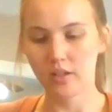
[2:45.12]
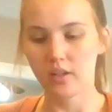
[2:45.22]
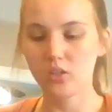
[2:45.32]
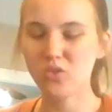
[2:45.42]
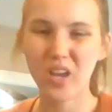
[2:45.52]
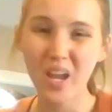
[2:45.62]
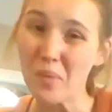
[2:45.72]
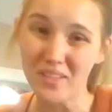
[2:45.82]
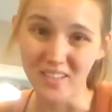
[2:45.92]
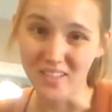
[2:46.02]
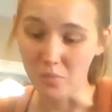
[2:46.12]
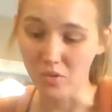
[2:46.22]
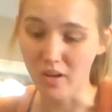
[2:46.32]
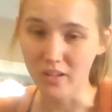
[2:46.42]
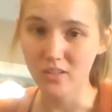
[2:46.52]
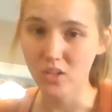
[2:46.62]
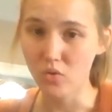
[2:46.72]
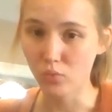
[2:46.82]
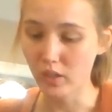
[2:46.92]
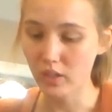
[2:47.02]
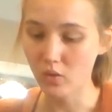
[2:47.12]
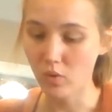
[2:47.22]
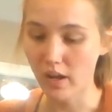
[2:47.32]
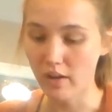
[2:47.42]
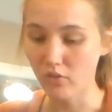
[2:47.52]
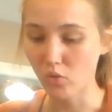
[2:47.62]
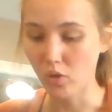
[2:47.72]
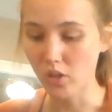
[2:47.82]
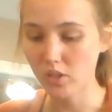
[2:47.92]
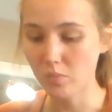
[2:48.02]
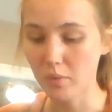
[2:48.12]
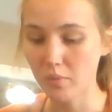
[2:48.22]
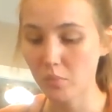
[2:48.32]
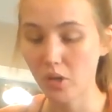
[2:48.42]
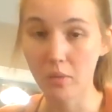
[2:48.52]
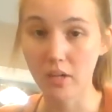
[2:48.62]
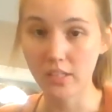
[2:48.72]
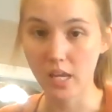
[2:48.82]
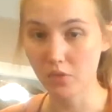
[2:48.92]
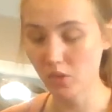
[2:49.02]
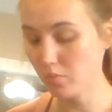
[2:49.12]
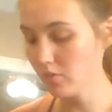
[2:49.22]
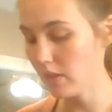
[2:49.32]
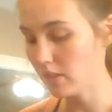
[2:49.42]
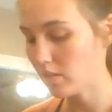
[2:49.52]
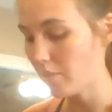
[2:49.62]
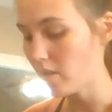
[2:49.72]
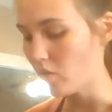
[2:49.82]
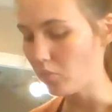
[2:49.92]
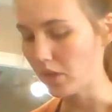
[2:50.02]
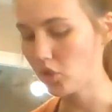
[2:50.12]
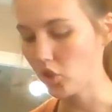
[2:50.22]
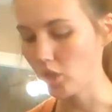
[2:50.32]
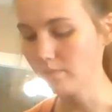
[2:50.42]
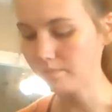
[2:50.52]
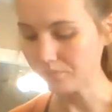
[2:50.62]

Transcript: You can't mess this up, you guys, so really whatever works. But I'm going to put in about a tablespoon into my oat mixture.